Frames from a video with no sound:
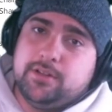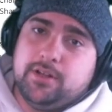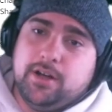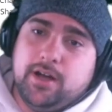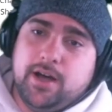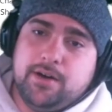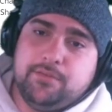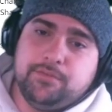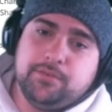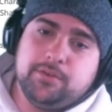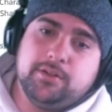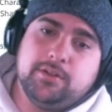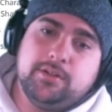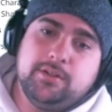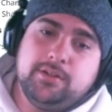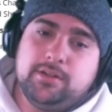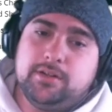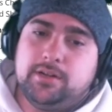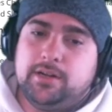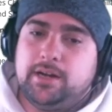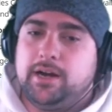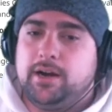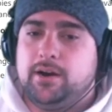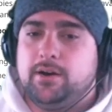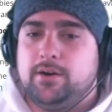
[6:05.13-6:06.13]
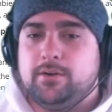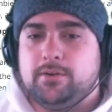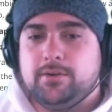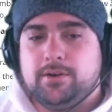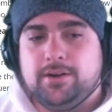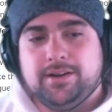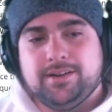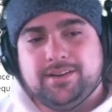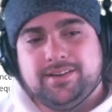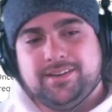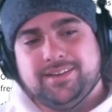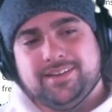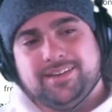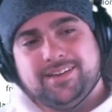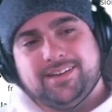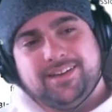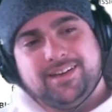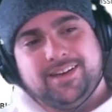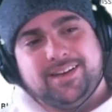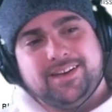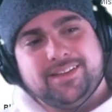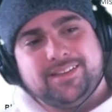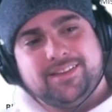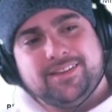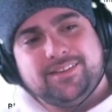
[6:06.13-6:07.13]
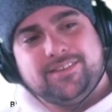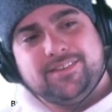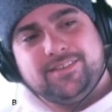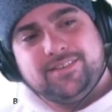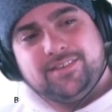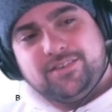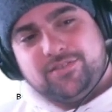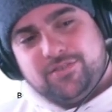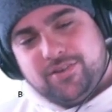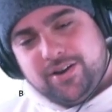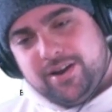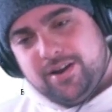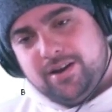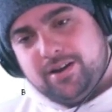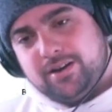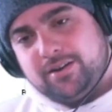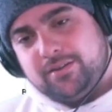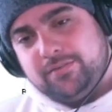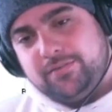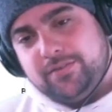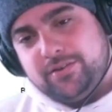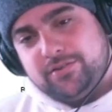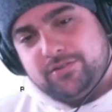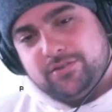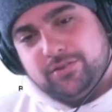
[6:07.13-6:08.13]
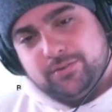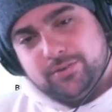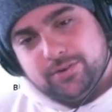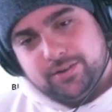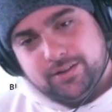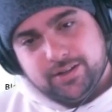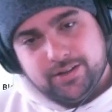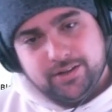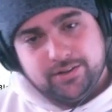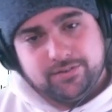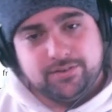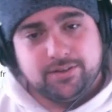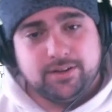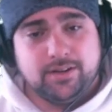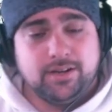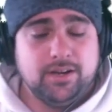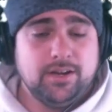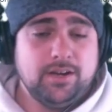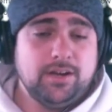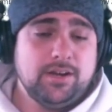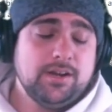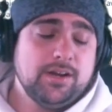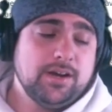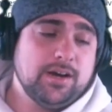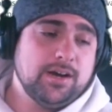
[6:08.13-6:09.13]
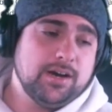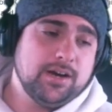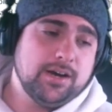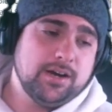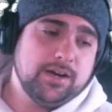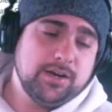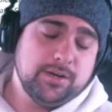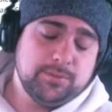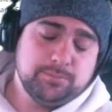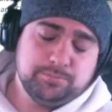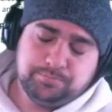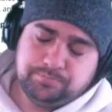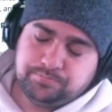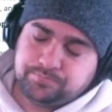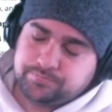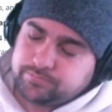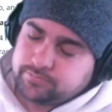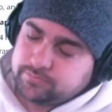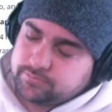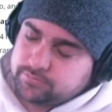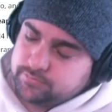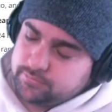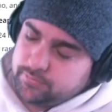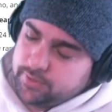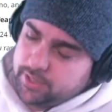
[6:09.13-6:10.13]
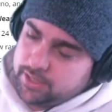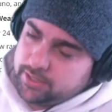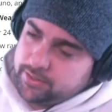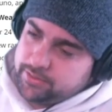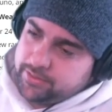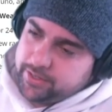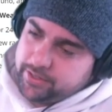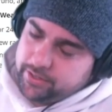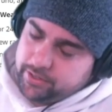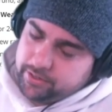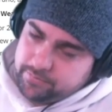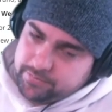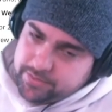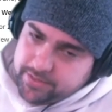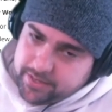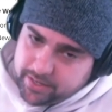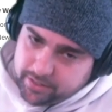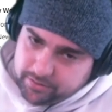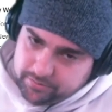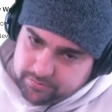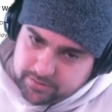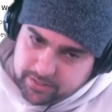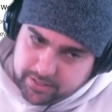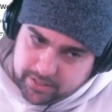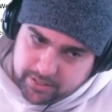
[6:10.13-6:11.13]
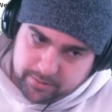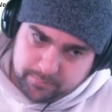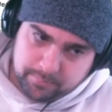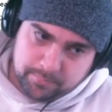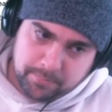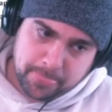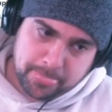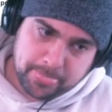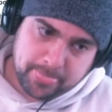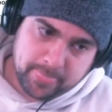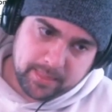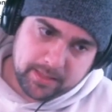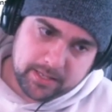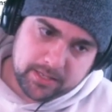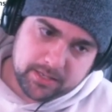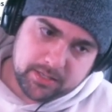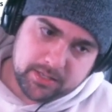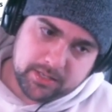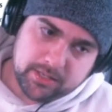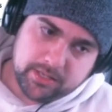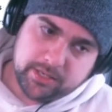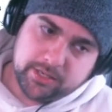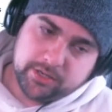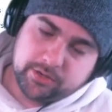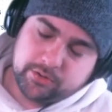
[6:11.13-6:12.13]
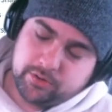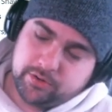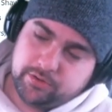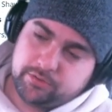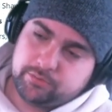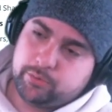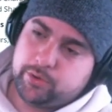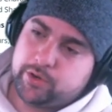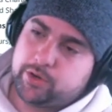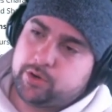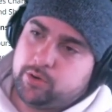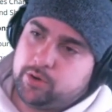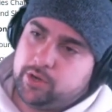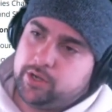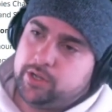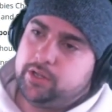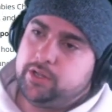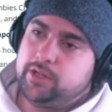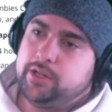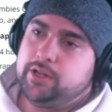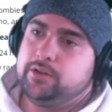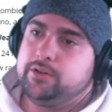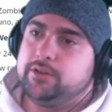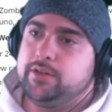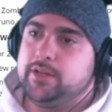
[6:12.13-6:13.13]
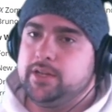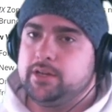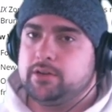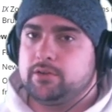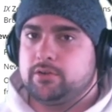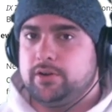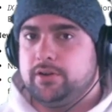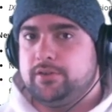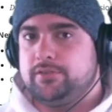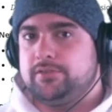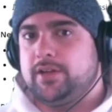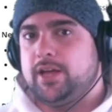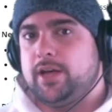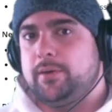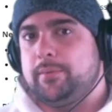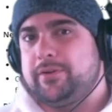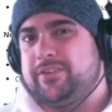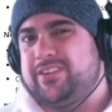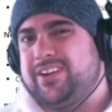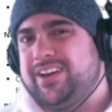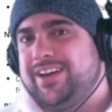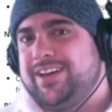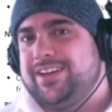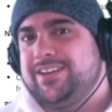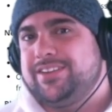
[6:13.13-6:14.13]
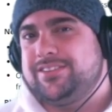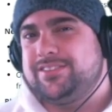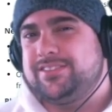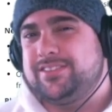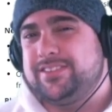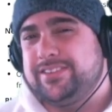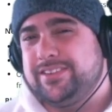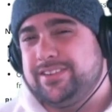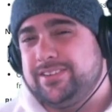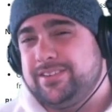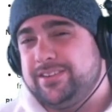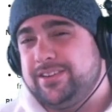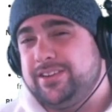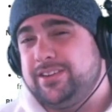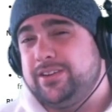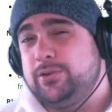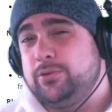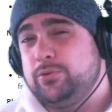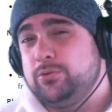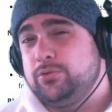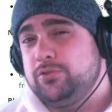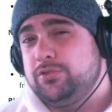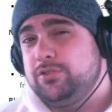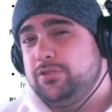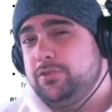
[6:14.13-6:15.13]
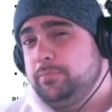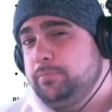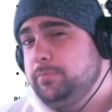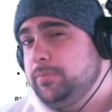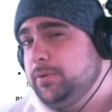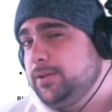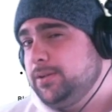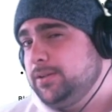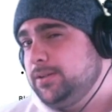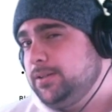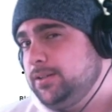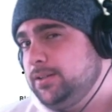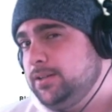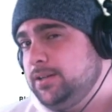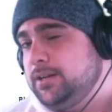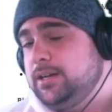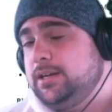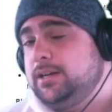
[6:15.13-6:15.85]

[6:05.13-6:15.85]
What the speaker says: awful how this is a Treyarch official release. They nerfed the SDM, increased recoil and decreased damage. Still usable,